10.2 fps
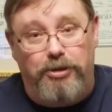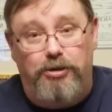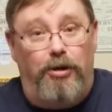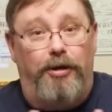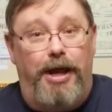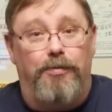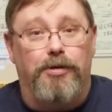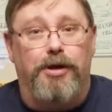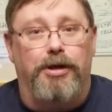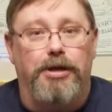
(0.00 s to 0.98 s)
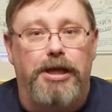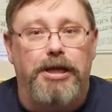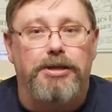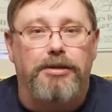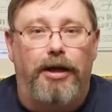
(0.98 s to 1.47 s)
to do all that, we're going to
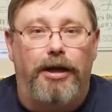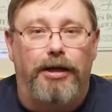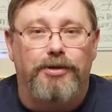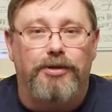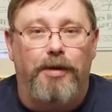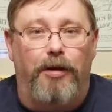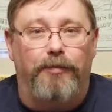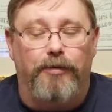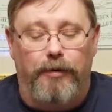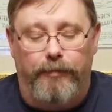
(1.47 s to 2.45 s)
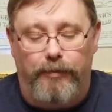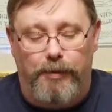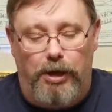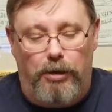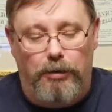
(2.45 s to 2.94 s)
need some help from
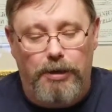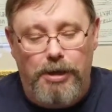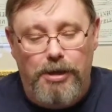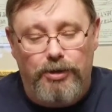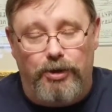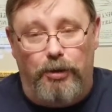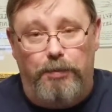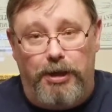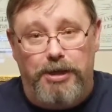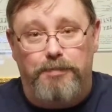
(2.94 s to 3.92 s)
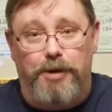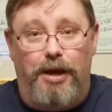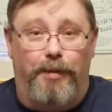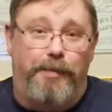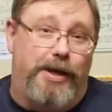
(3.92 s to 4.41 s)
y'all. So please
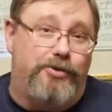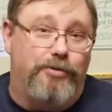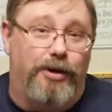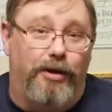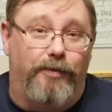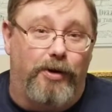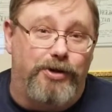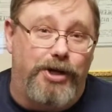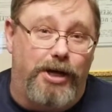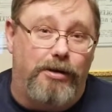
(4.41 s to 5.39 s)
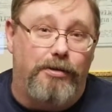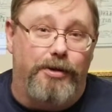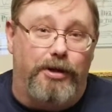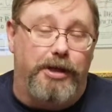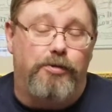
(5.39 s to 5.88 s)
become a patron of our channel.
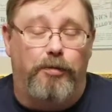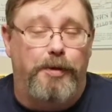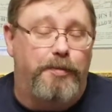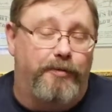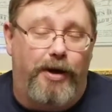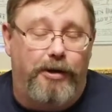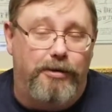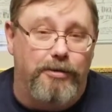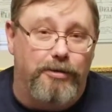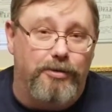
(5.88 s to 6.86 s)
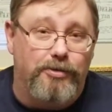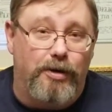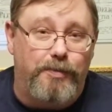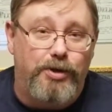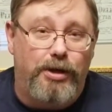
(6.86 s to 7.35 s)
The link will be provided in the
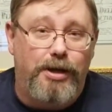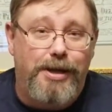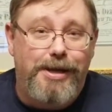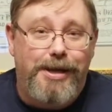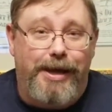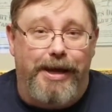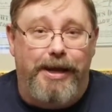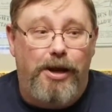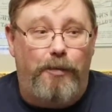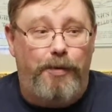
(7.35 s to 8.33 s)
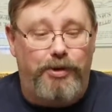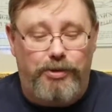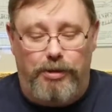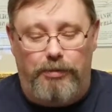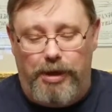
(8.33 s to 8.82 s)
description, and help
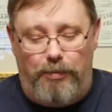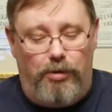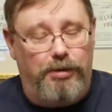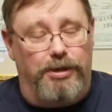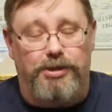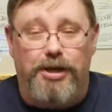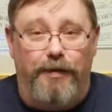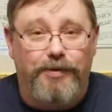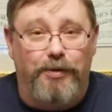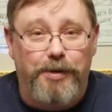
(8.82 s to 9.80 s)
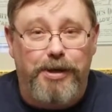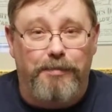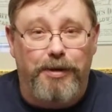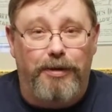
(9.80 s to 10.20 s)
us, get more of this stuff so we can